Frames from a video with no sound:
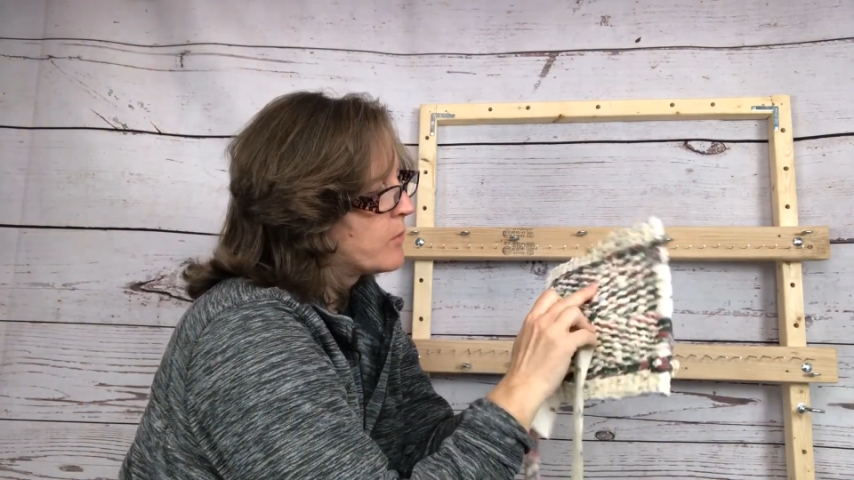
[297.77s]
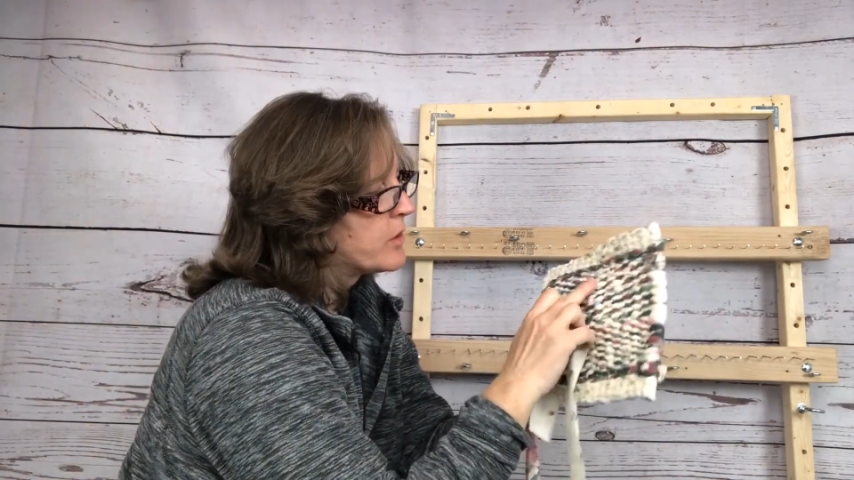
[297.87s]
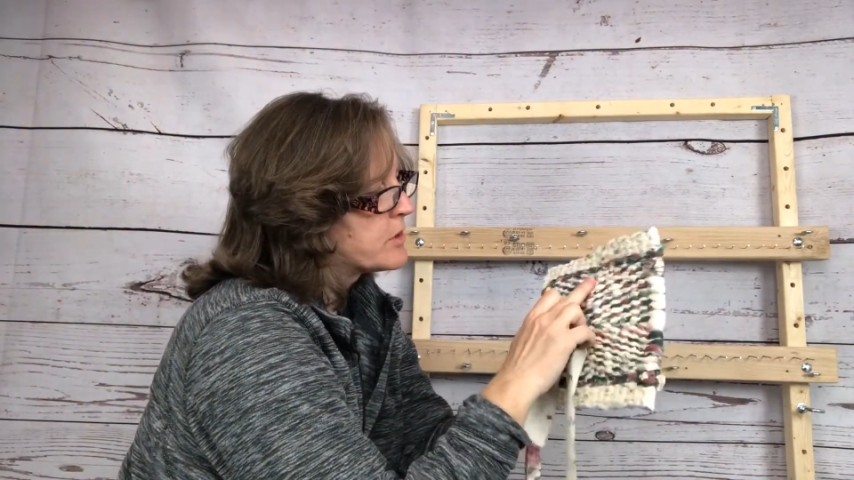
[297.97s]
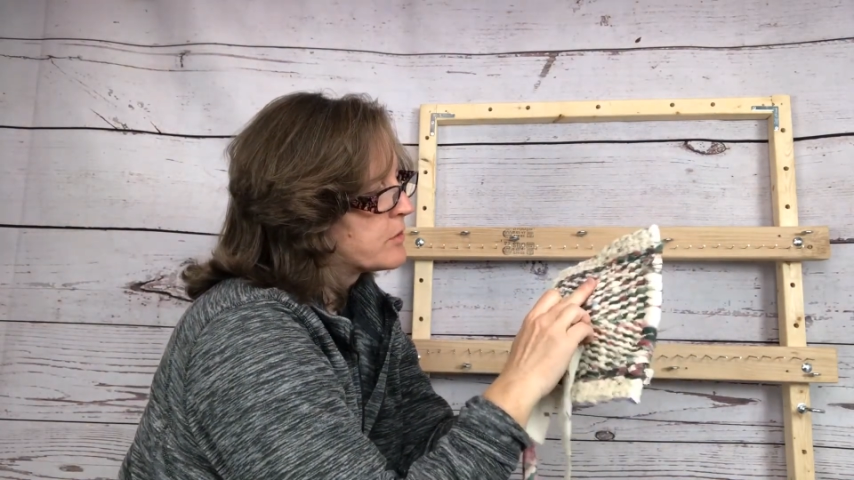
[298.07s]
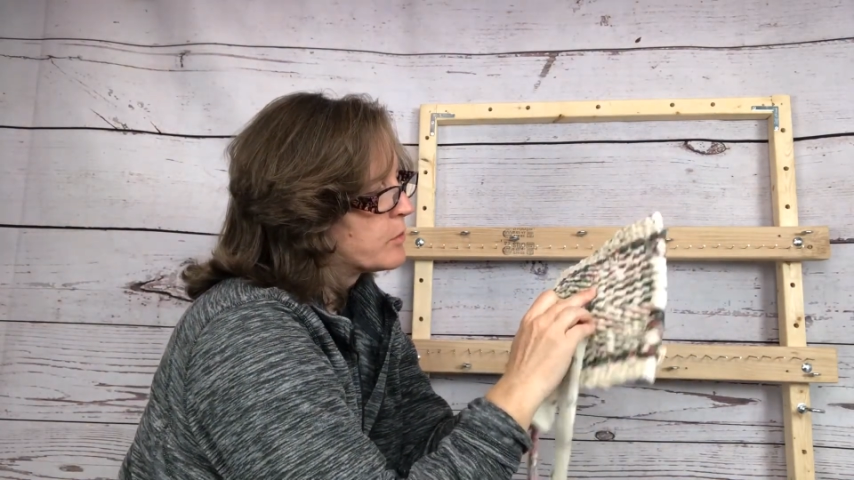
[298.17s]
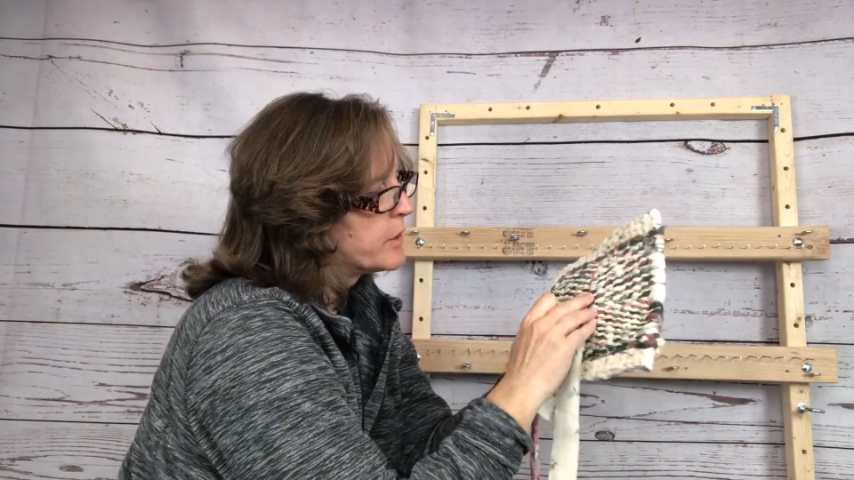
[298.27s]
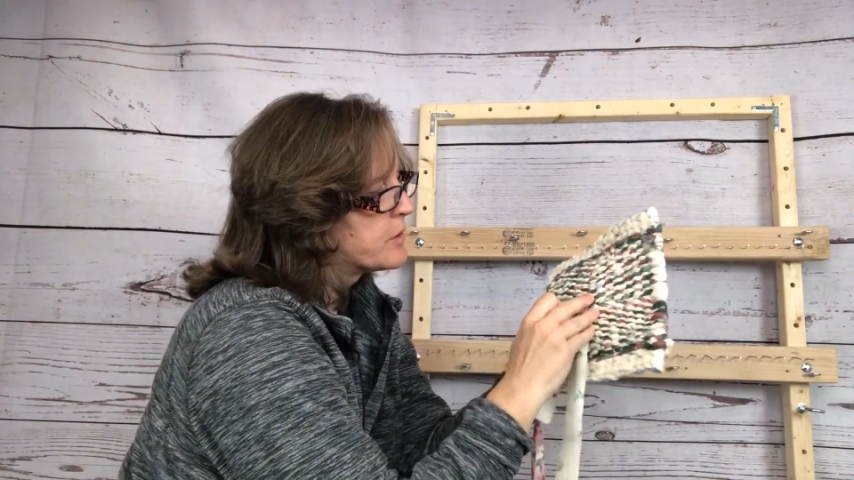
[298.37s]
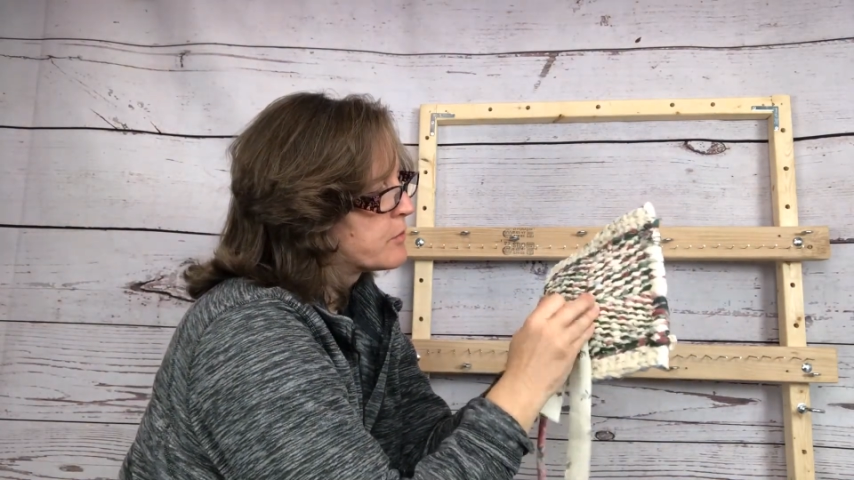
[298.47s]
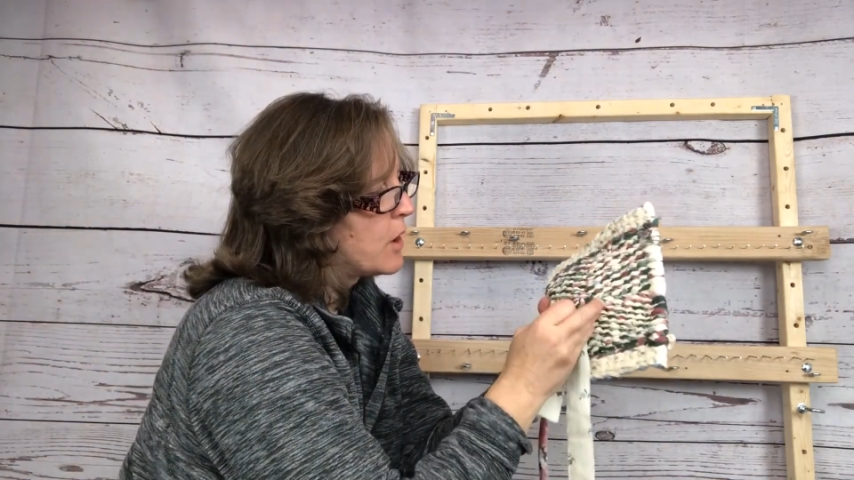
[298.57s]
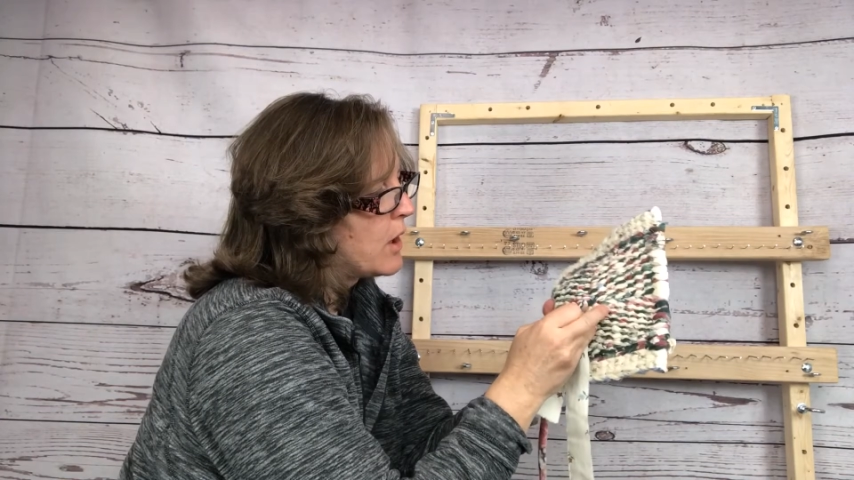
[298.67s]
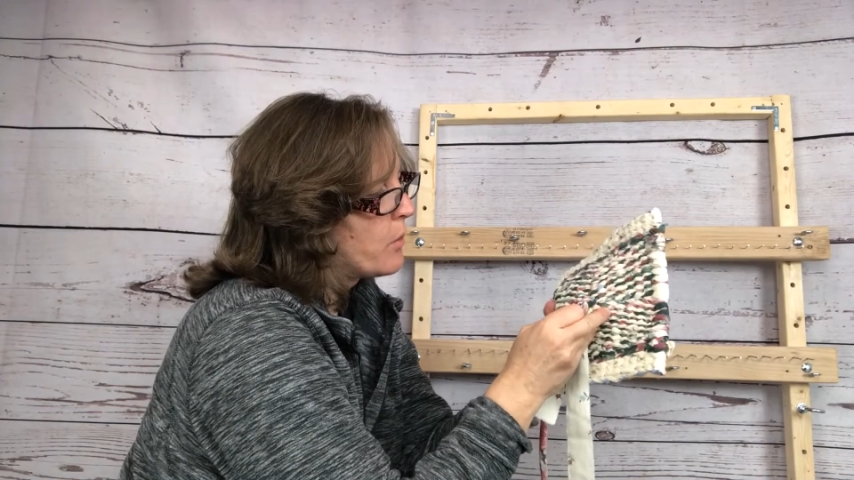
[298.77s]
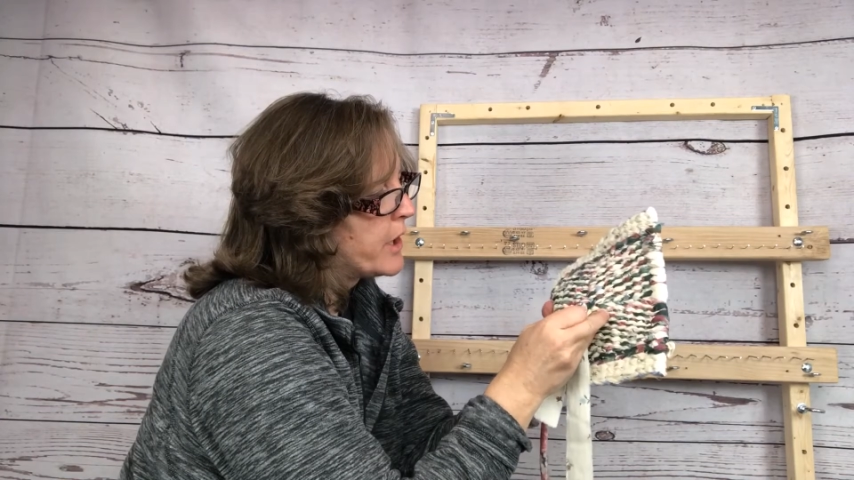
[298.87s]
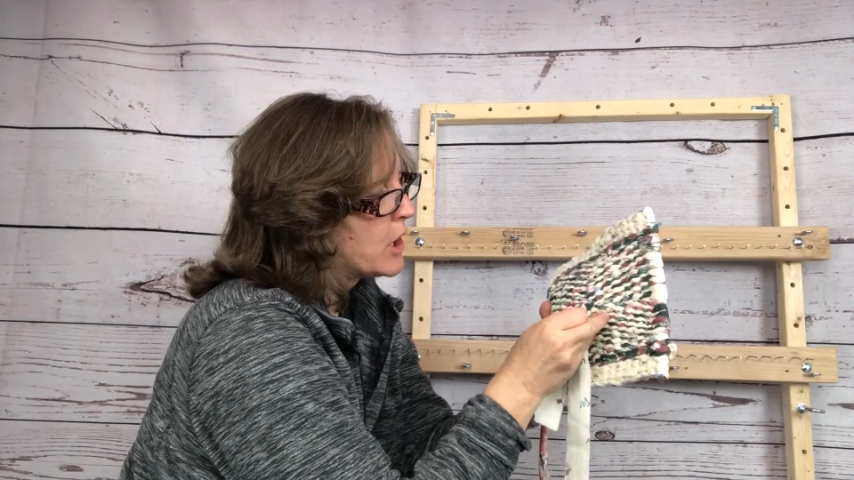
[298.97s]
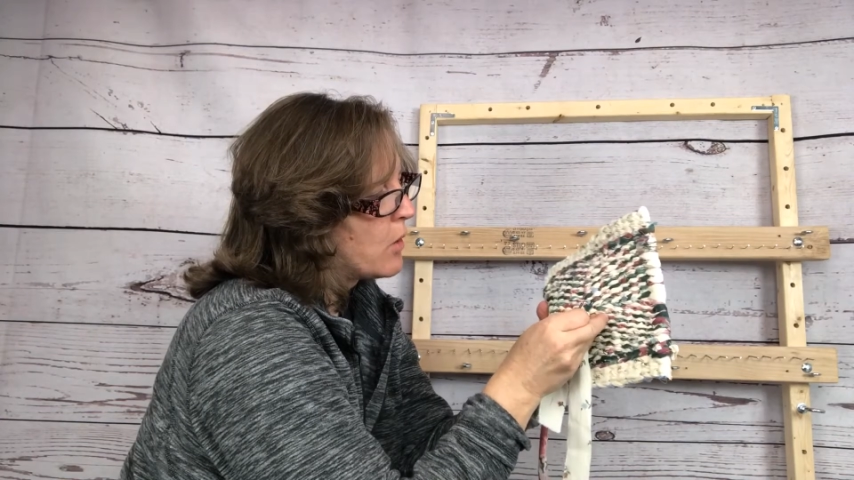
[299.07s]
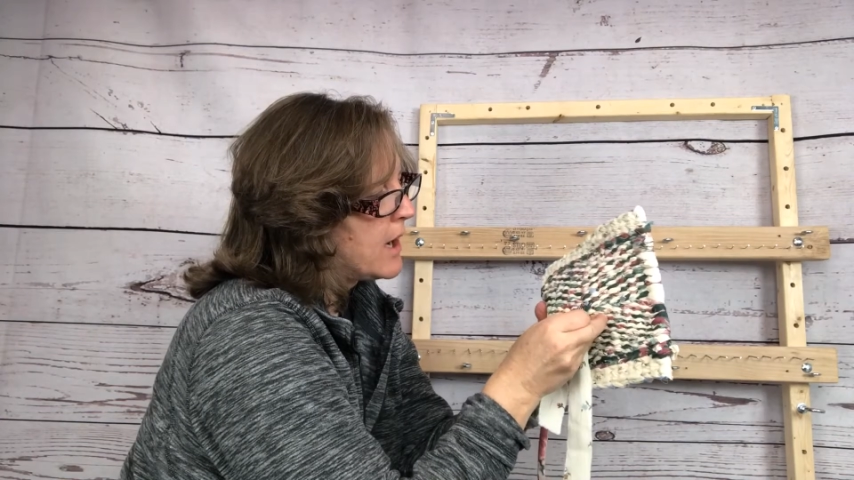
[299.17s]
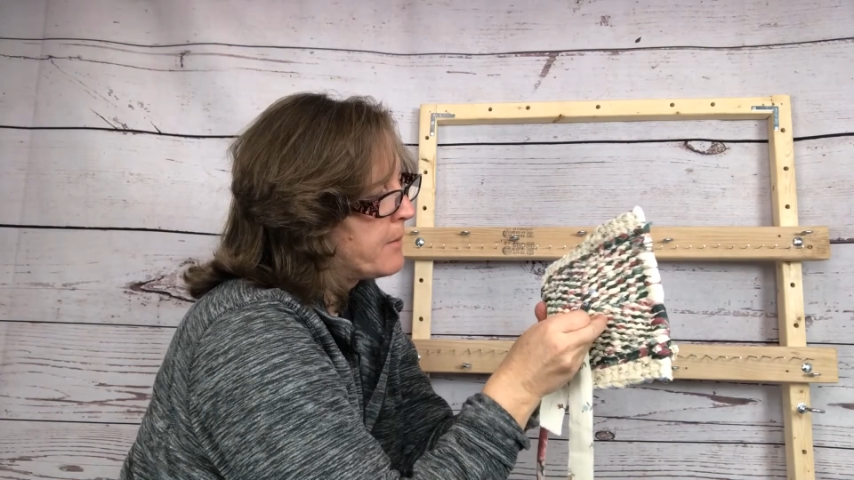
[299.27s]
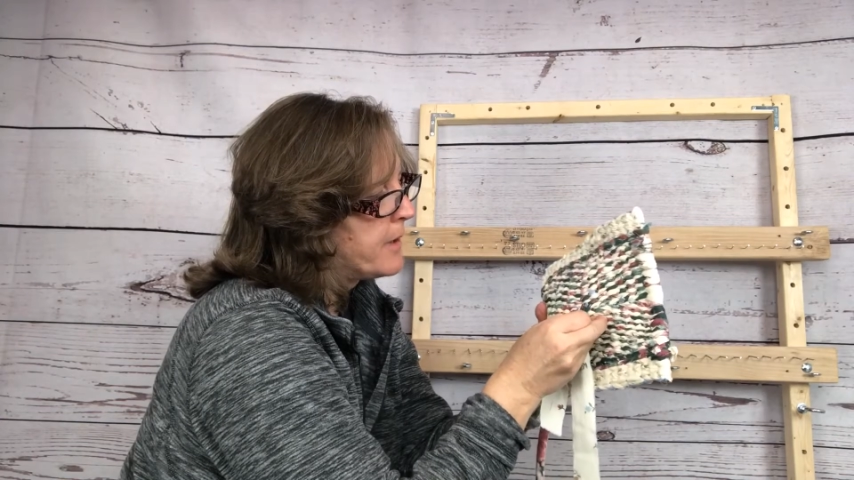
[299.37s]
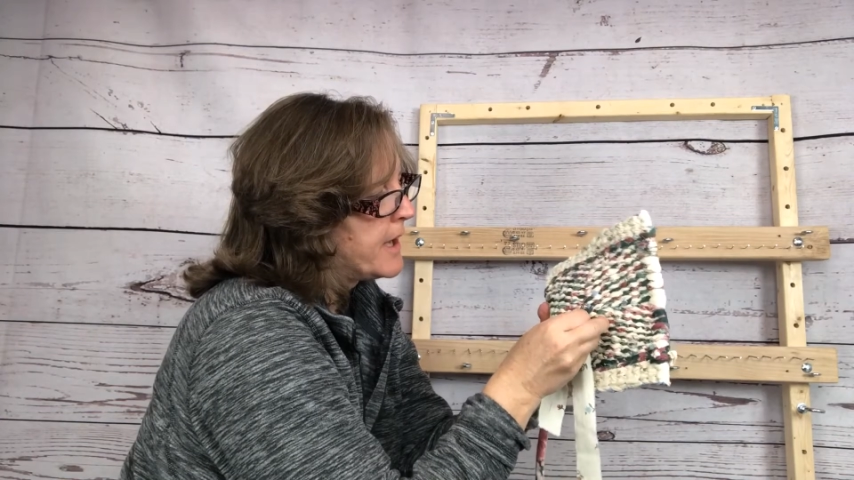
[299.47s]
which row I want to go up.